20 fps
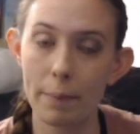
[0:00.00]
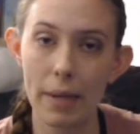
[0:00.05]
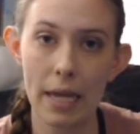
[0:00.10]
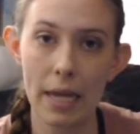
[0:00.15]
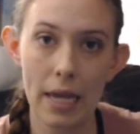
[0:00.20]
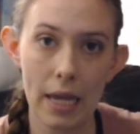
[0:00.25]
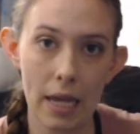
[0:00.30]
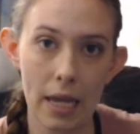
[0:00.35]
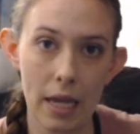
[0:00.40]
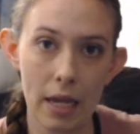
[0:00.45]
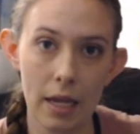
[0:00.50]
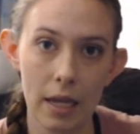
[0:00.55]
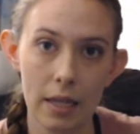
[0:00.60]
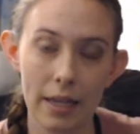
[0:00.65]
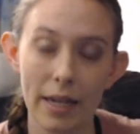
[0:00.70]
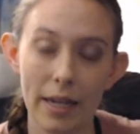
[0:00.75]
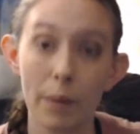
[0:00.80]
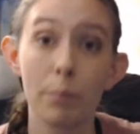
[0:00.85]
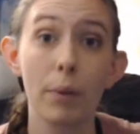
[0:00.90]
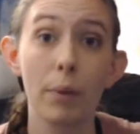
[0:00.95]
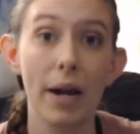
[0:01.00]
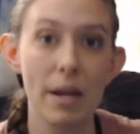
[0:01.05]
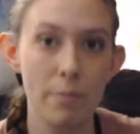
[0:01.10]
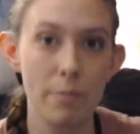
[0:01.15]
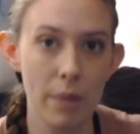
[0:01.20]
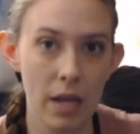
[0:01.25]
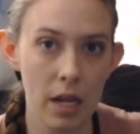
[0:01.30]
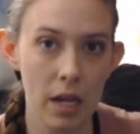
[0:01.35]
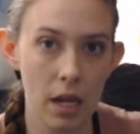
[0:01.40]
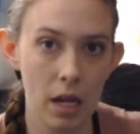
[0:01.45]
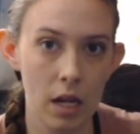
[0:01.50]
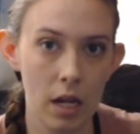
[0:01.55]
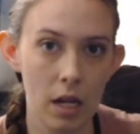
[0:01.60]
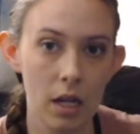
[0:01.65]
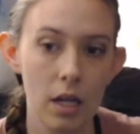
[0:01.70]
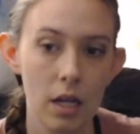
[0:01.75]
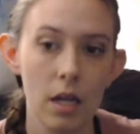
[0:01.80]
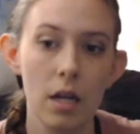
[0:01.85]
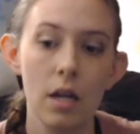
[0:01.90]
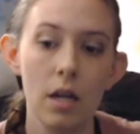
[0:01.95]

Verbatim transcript: pink, like a bright pink,